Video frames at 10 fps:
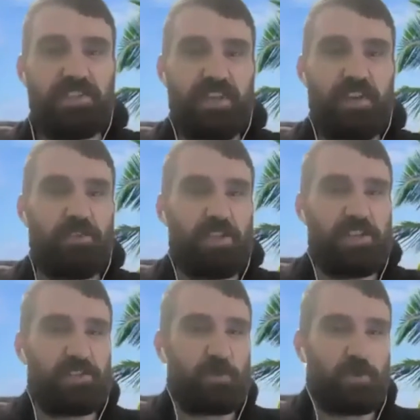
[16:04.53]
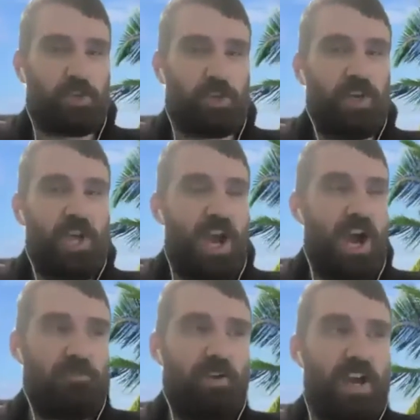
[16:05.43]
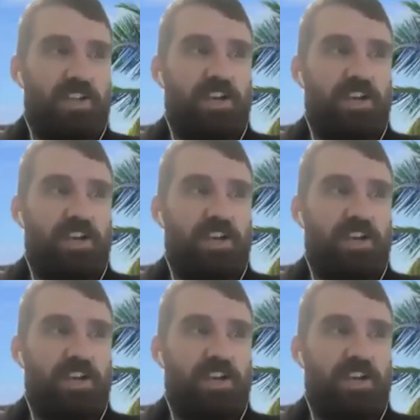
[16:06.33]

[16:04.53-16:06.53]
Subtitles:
It definitely is for sure. I find